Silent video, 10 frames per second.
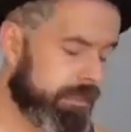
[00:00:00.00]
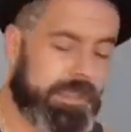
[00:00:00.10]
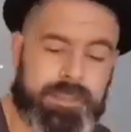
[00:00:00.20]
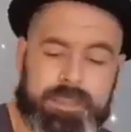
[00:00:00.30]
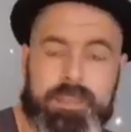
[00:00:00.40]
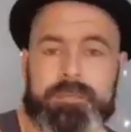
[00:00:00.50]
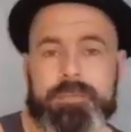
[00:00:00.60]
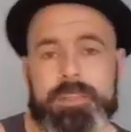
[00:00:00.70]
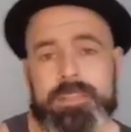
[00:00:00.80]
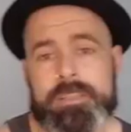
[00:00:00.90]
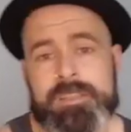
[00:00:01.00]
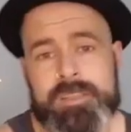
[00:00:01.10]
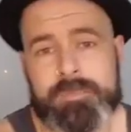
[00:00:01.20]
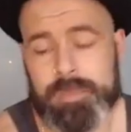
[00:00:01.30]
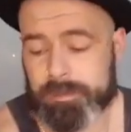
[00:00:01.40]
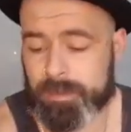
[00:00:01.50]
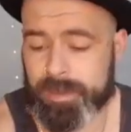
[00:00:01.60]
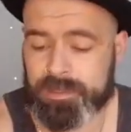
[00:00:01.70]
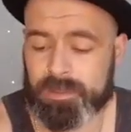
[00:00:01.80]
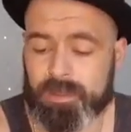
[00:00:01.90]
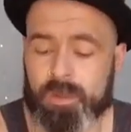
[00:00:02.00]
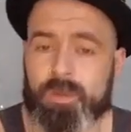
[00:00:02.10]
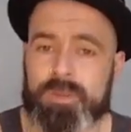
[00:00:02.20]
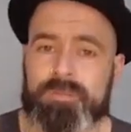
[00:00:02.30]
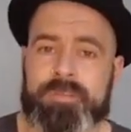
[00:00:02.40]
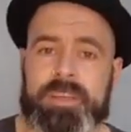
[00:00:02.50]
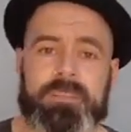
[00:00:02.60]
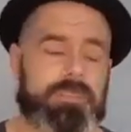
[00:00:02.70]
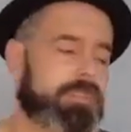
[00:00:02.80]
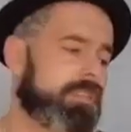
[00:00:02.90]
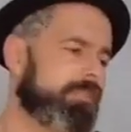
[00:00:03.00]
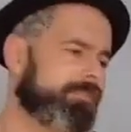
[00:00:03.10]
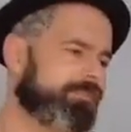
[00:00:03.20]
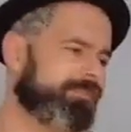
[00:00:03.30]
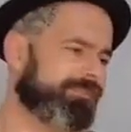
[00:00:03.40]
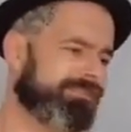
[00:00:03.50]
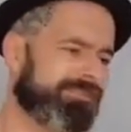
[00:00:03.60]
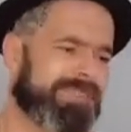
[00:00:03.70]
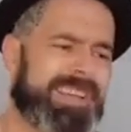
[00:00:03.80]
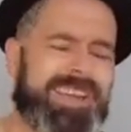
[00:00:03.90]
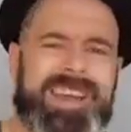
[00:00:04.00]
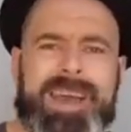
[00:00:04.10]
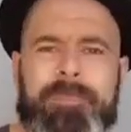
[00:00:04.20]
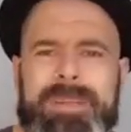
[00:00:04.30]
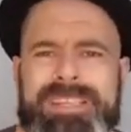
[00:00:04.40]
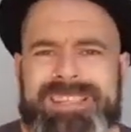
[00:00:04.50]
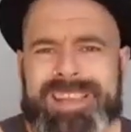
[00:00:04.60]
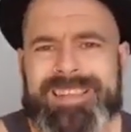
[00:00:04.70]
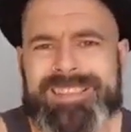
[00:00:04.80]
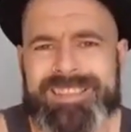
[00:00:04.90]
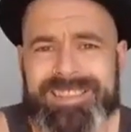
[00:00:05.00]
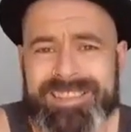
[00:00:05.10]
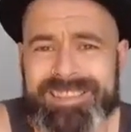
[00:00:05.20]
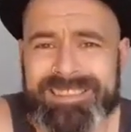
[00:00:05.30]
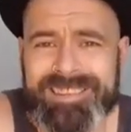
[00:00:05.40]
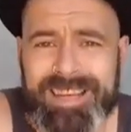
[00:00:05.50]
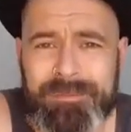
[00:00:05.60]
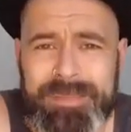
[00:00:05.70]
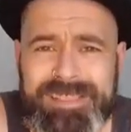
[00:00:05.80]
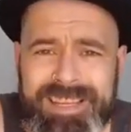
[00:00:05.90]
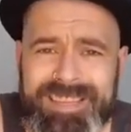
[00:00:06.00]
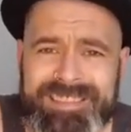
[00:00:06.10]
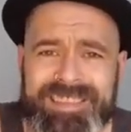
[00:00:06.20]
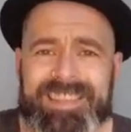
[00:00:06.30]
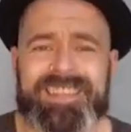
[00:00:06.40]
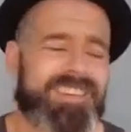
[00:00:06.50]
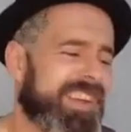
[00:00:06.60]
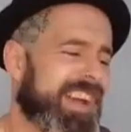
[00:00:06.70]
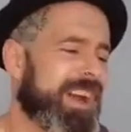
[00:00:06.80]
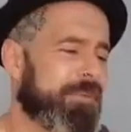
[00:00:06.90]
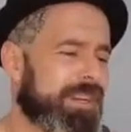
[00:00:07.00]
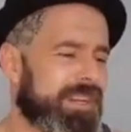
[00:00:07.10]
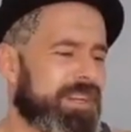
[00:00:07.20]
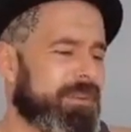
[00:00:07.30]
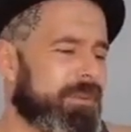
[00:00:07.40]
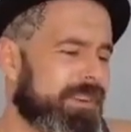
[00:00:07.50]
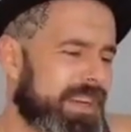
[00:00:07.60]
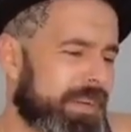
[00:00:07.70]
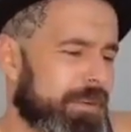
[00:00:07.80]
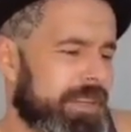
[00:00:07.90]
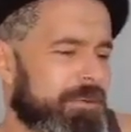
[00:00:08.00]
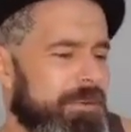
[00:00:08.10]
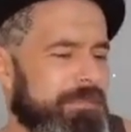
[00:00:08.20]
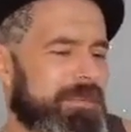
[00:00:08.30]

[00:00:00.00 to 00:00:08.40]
I haven't seen it for ages and it's bringing me back all the feels. Happy Saturday. Happy Saturday. How are you? How are you, one